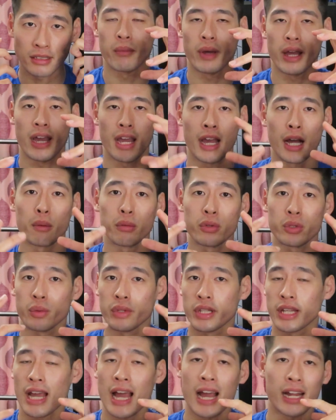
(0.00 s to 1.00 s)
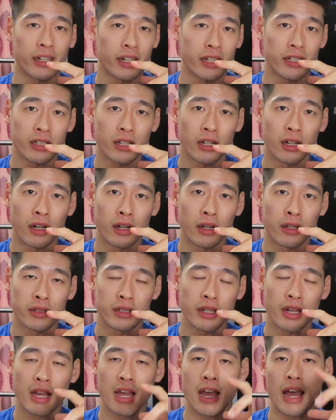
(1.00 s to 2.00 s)
It helps with the acne scars
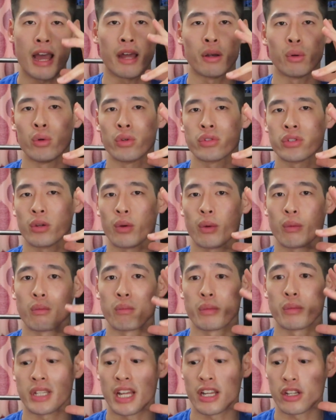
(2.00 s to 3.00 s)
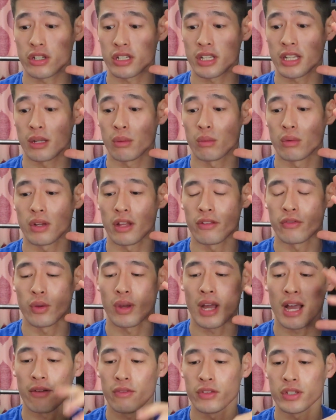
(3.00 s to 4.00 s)
and also potentially if you
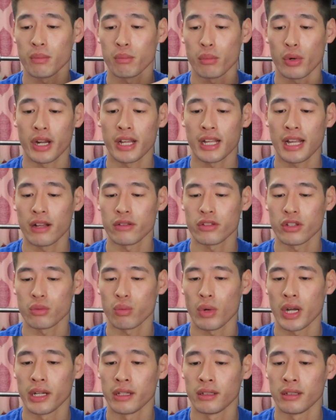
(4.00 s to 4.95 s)
have some breakouts as well.